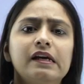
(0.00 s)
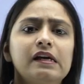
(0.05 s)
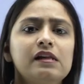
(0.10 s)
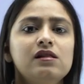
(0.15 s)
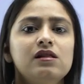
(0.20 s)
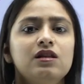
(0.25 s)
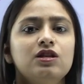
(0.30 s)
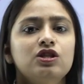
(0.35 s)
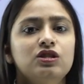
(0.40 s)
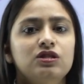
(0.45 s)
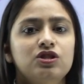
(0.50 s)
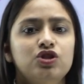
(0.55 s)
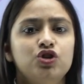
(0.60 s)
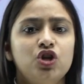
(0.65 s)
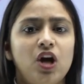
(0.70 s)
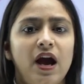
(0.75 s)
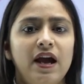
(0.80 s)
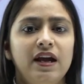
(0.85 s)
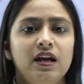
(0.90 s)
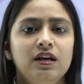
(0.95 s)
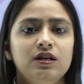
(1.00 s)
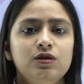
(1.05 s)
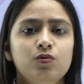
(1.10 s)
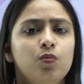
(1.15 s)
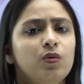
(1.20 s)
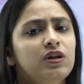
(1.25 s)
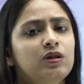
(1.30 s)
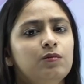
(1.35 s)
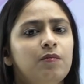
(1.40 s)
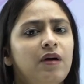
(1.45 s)
kill this giant
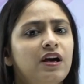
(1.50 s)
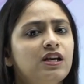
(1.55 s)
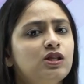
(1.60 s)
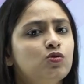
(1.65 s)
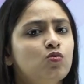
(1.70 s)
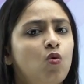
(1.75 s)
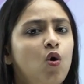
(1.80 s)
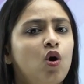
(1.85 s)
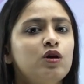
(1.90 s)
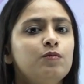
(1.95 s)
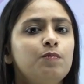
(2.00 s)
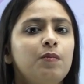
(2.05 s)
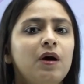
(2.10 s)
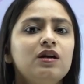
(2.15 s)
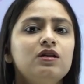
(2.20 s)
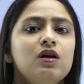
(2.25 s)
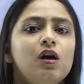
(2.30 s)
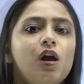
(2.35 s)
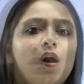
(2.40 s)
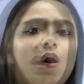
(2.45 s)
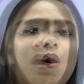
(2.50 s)
with my sword, but